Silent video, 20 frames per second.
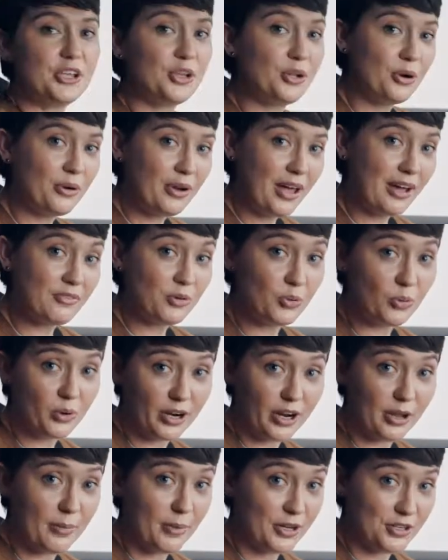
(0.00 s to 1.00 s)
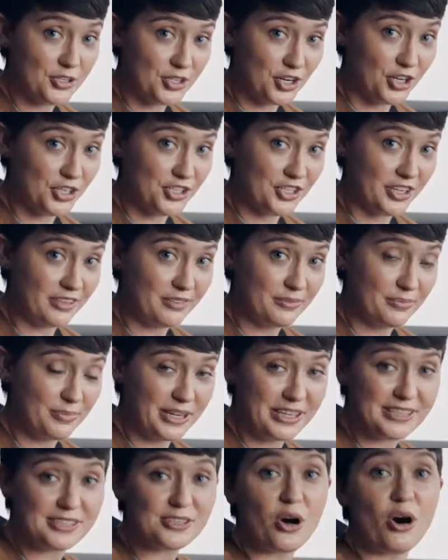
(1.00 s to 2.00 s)
You don't have to worry about charging
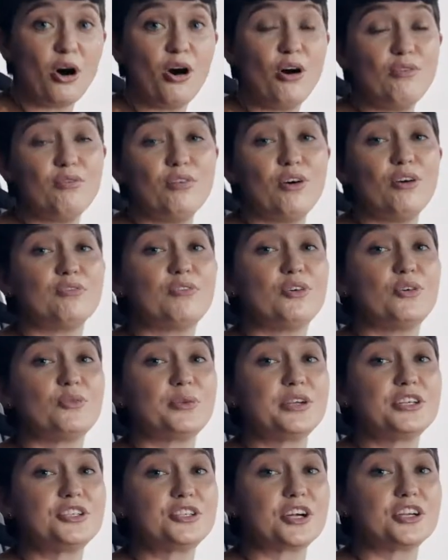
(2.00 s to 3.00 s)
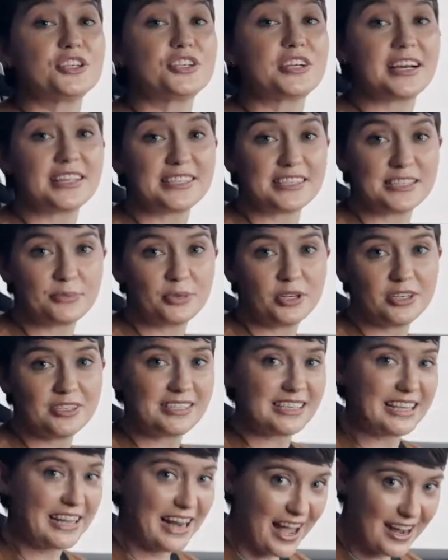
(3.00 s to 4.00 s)
because all Volvo Recharge
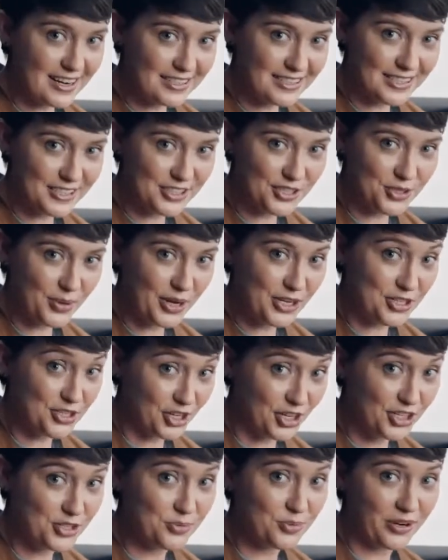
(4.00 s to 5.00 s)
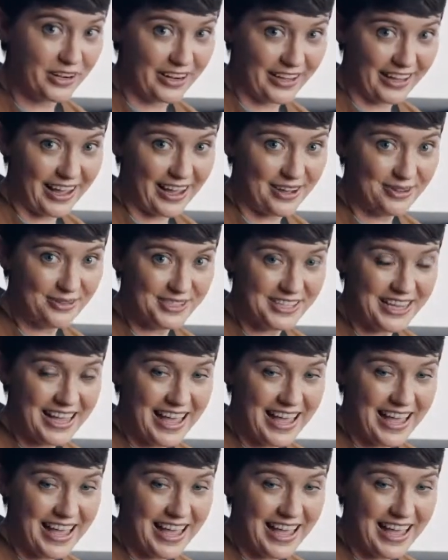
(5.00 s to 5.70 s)
customers get access to a ChargePoint account